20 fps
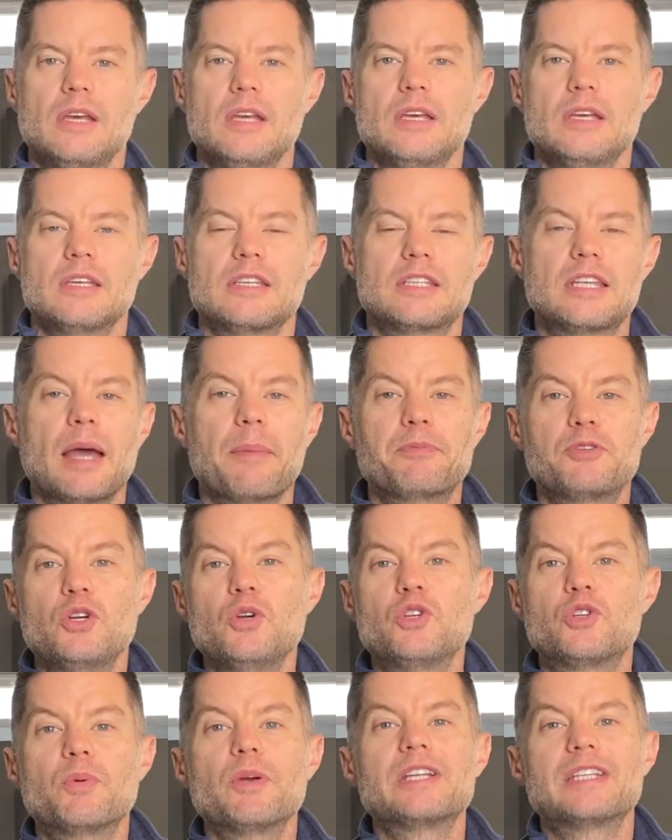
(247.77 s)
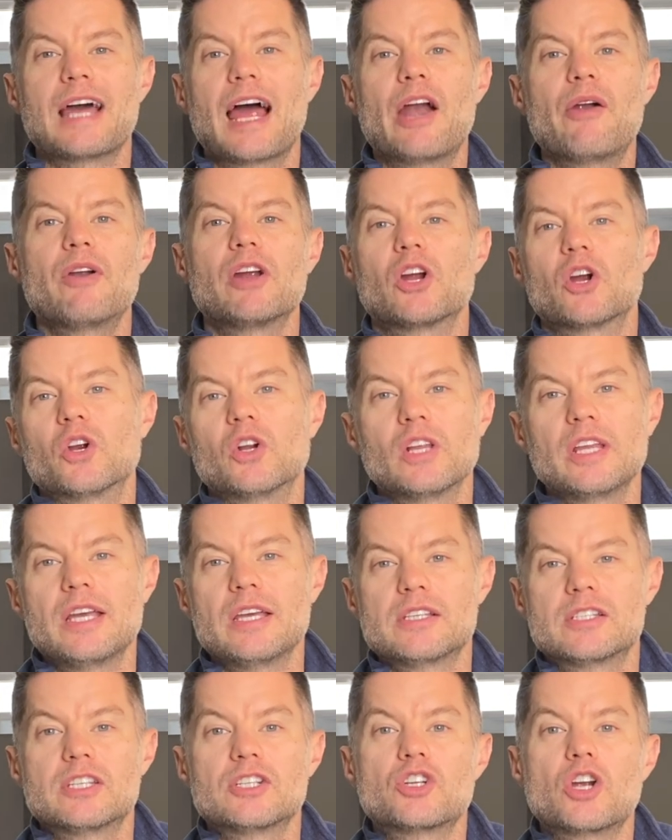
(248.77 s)
Step two to retiring early
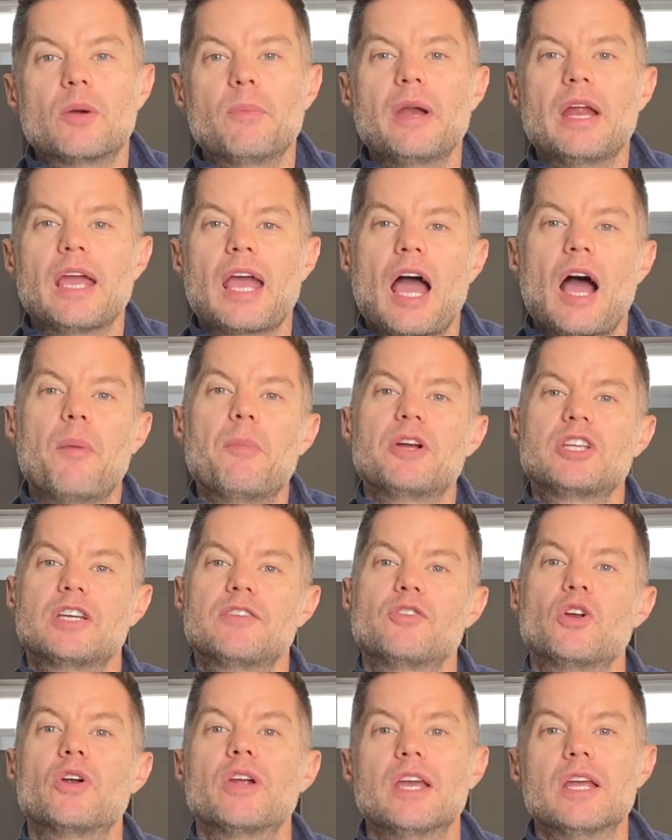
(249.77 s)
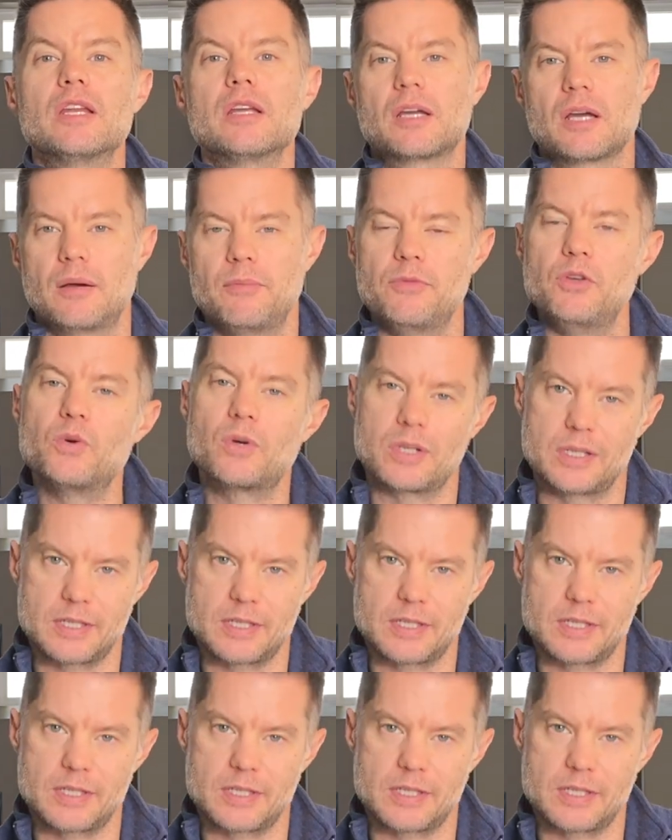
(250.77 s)
is determining how much of your income you can